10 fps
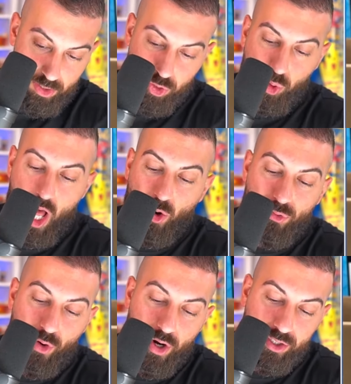Dugong
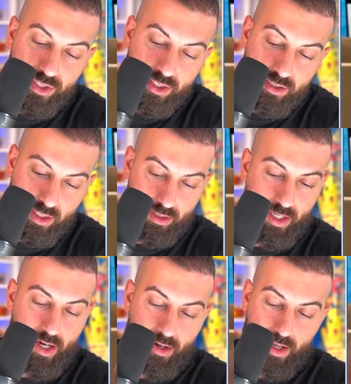Reverse.
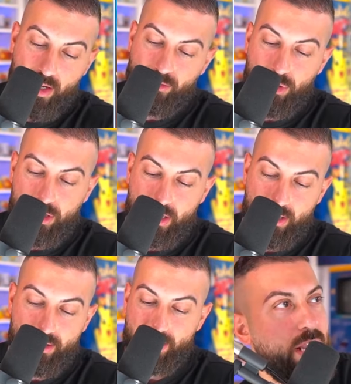Oh, okay. Really?
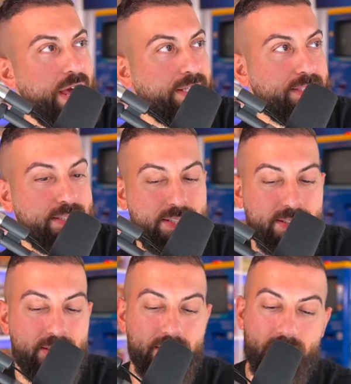
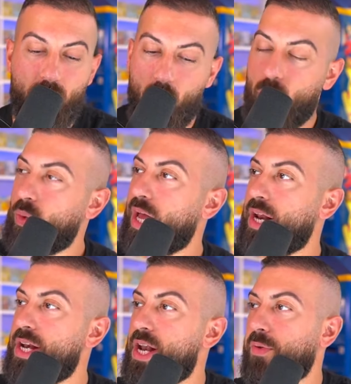Next. Oh, we
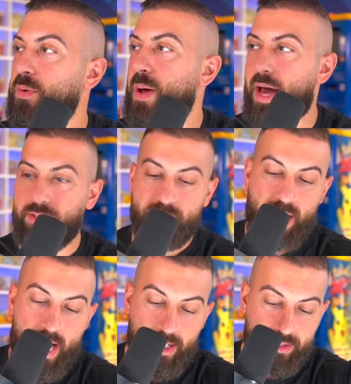got another Battle
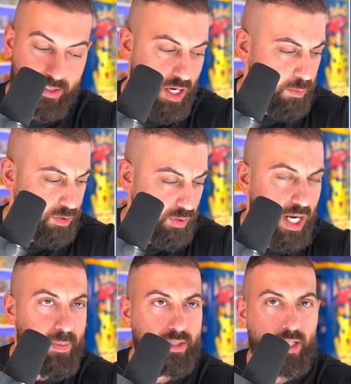Styles. I almost
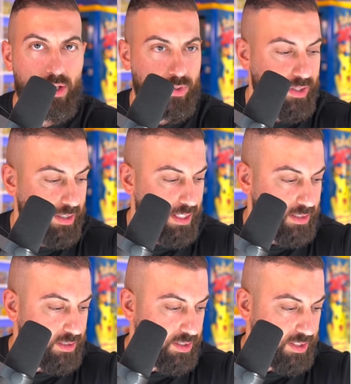forgot about the other thing
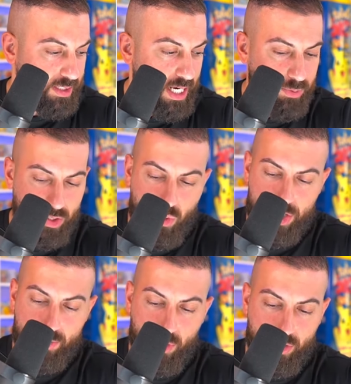that's to the side with the
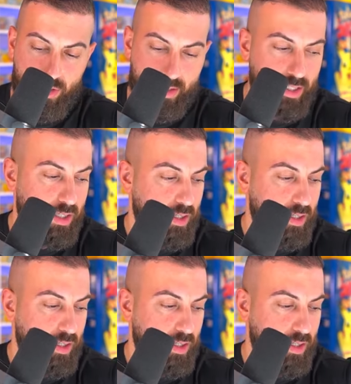question mark on it.